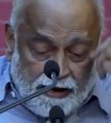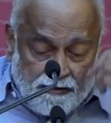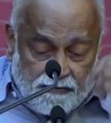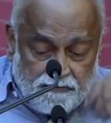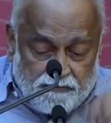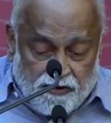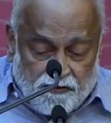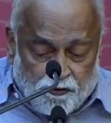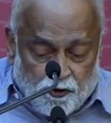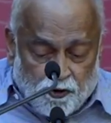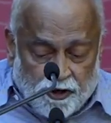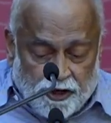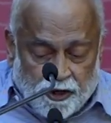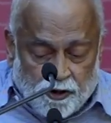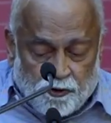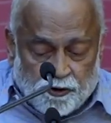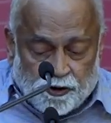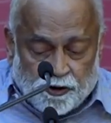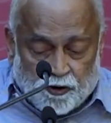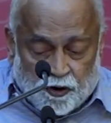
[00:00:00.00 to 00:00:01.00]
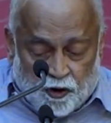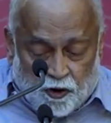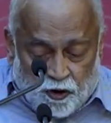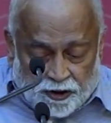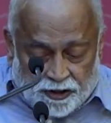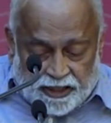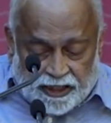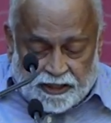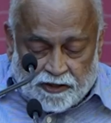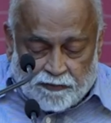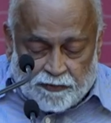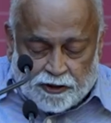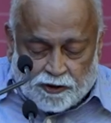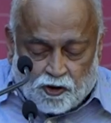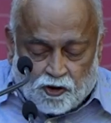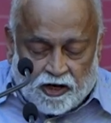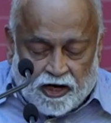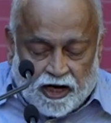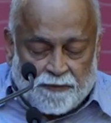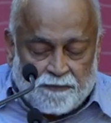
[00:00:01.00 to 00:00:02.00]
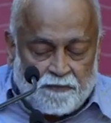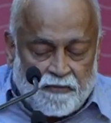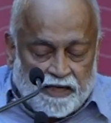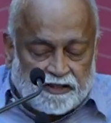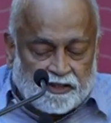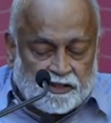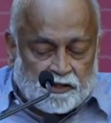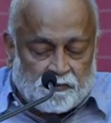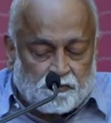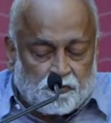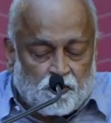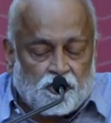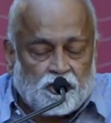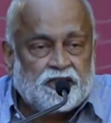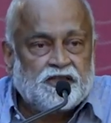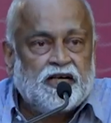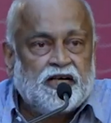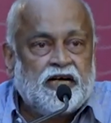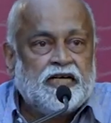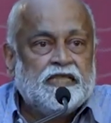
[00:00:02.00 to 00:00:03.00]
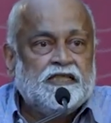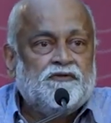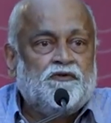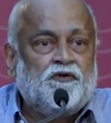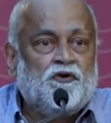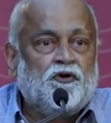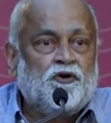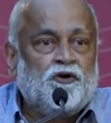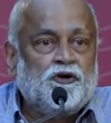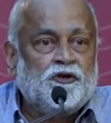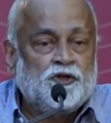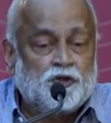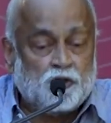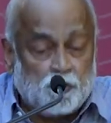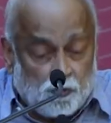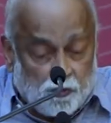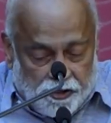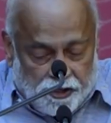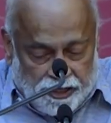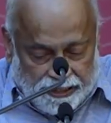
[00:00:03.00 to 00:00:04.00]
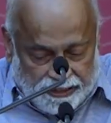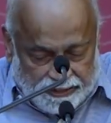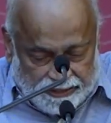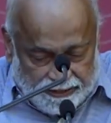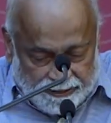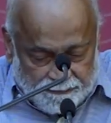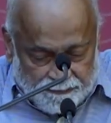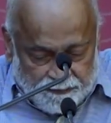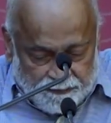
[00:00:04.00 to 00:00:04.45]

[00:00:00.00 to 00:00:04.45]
before I go into the content of my talk, I must apologize for two things